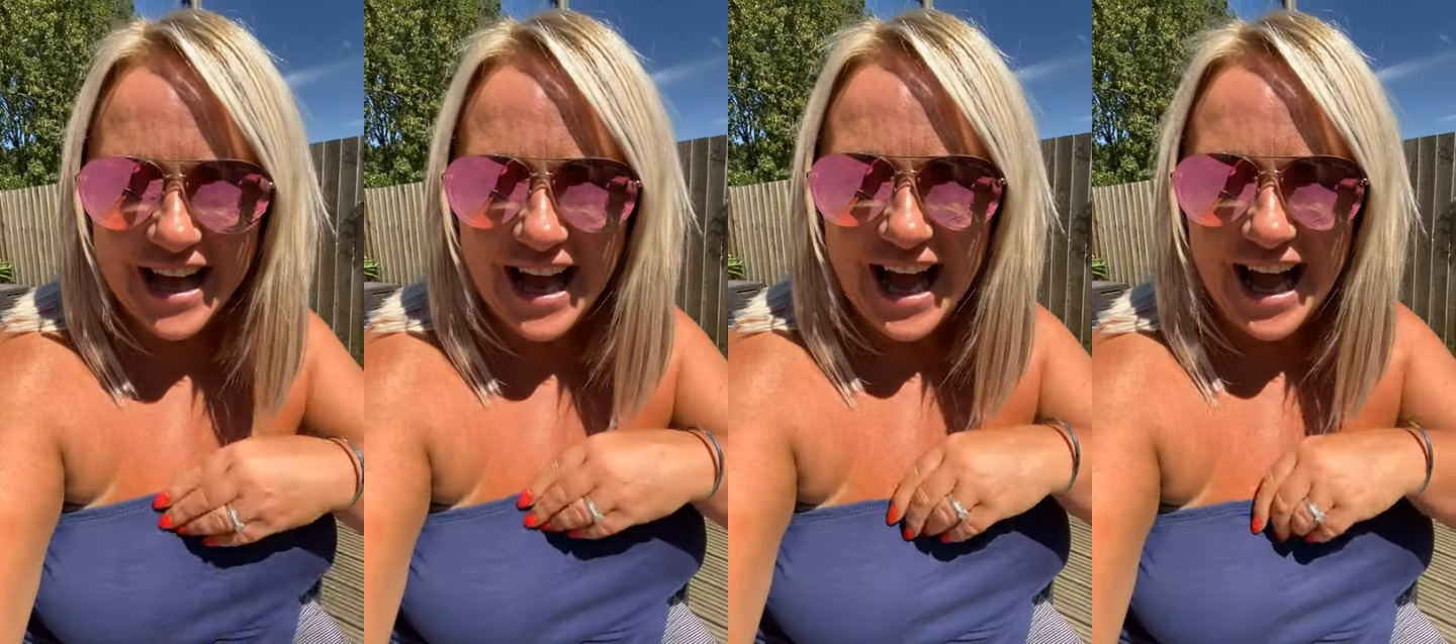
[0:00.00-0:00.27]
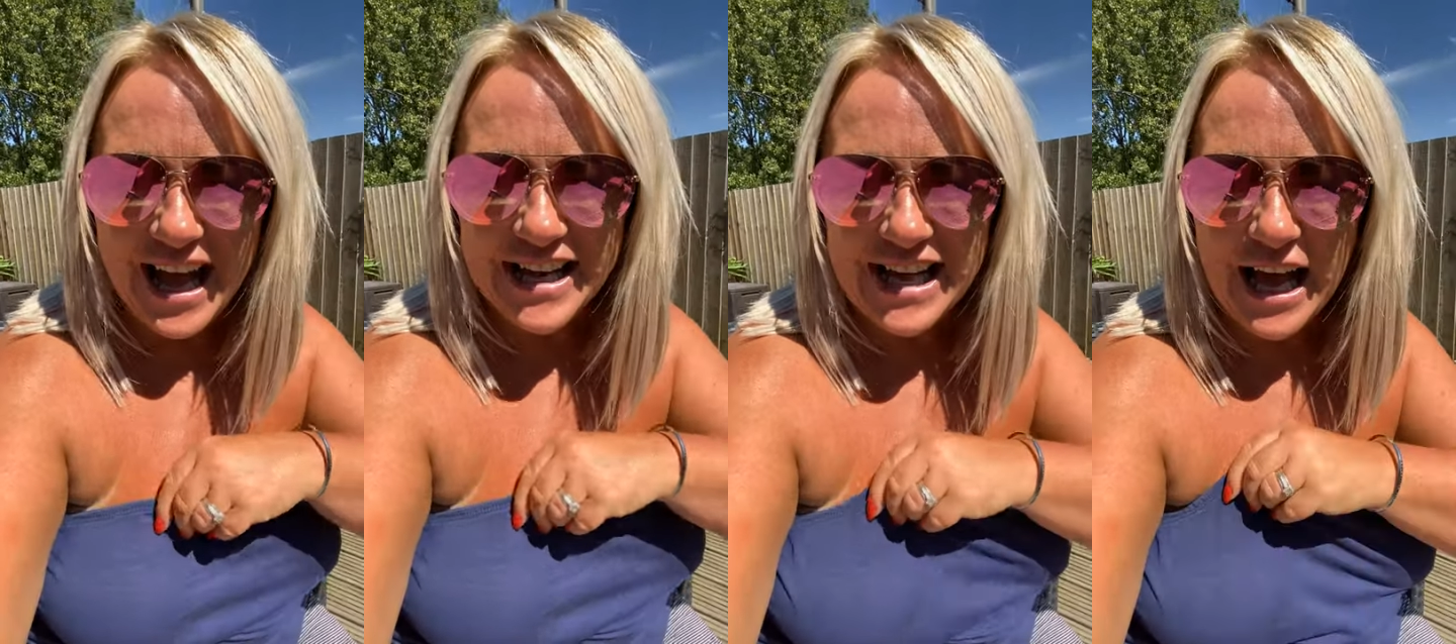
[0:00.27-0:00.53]

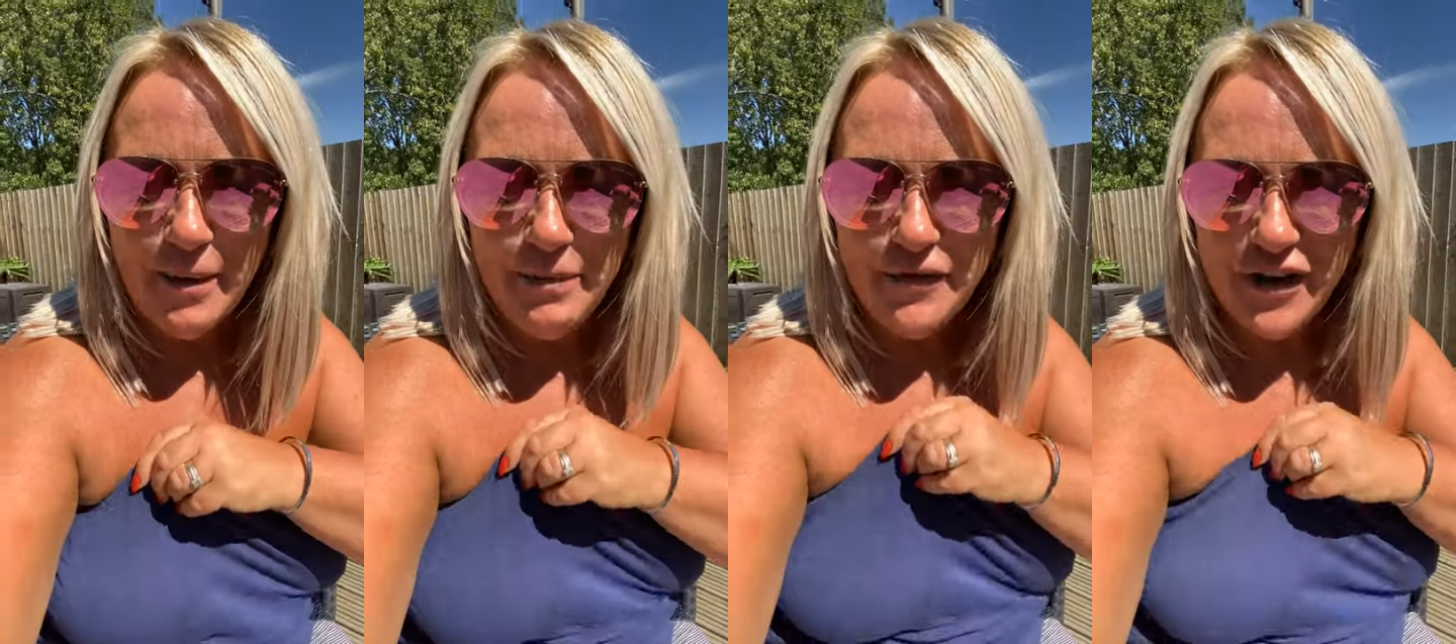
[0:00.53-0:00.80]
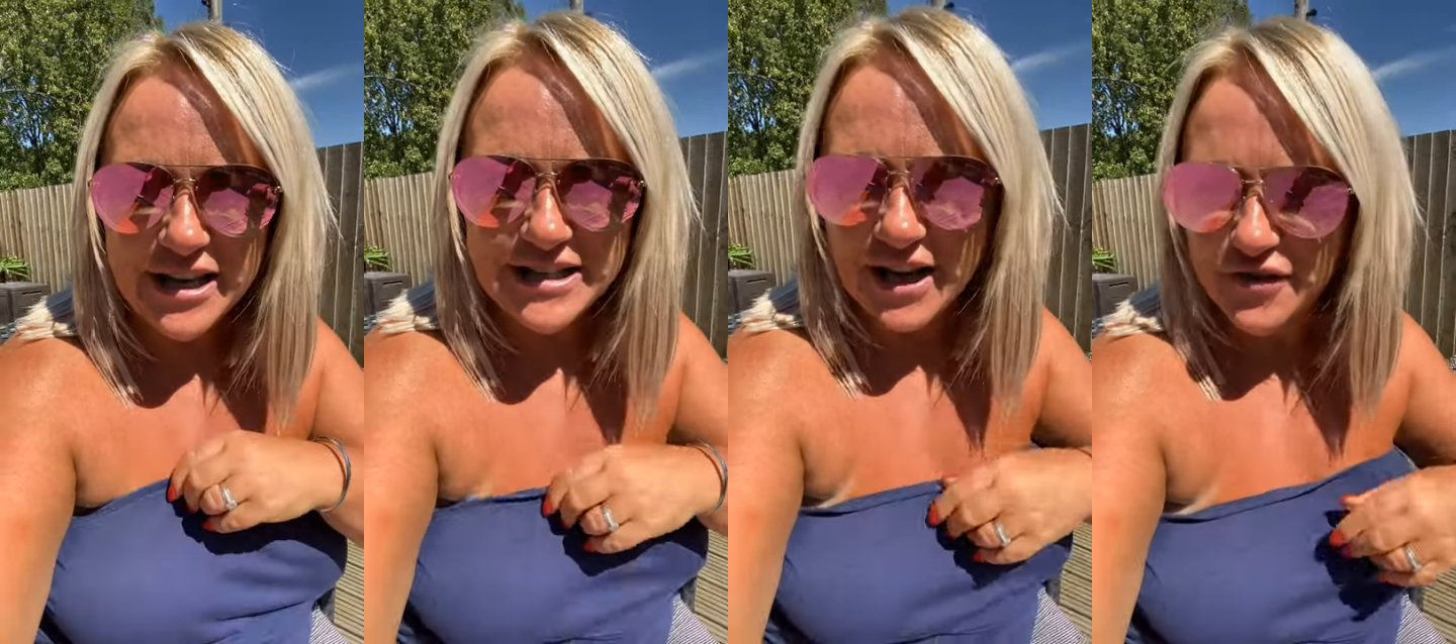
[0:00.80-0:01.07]
And happy
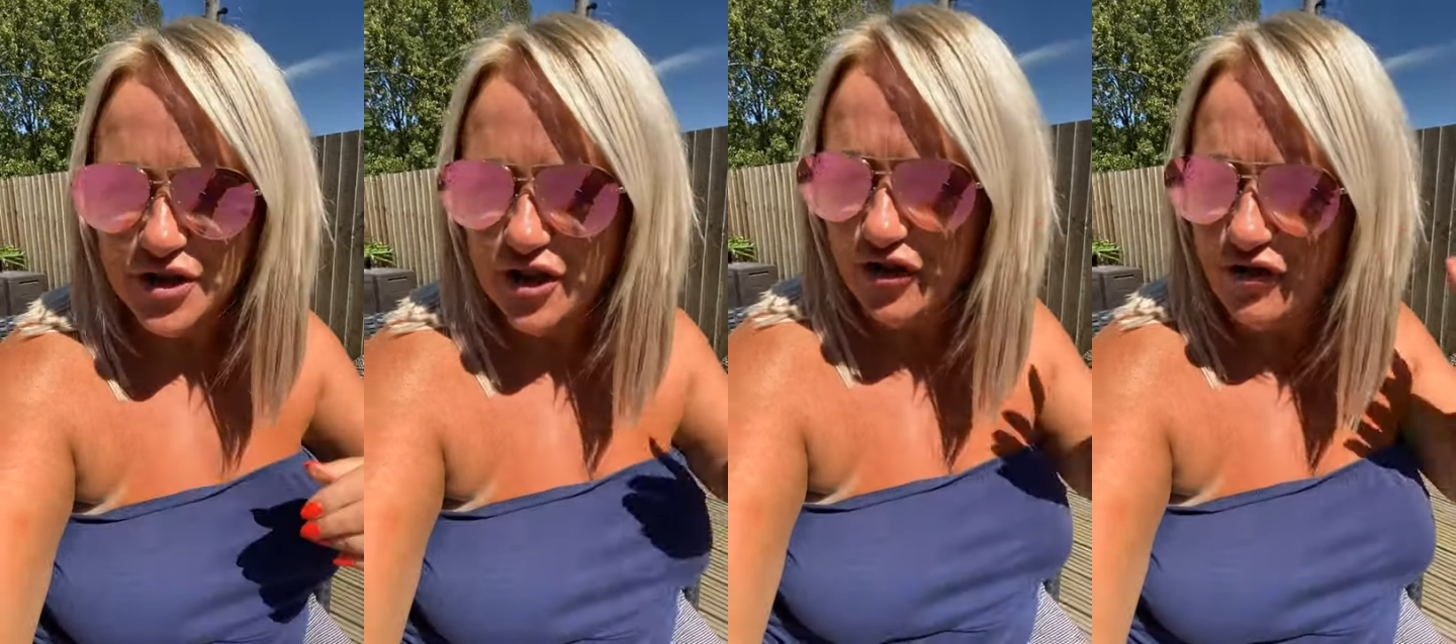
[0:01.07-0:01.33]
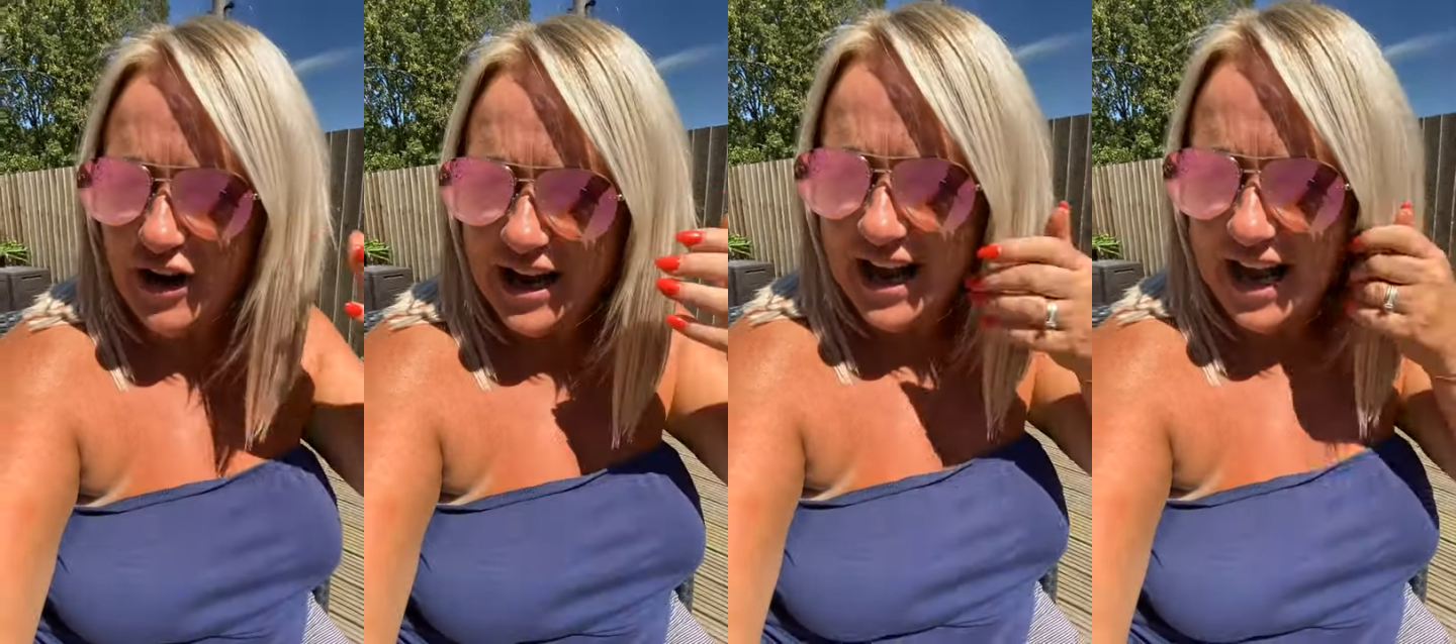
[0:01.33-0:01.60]
Friday afternoon. Right,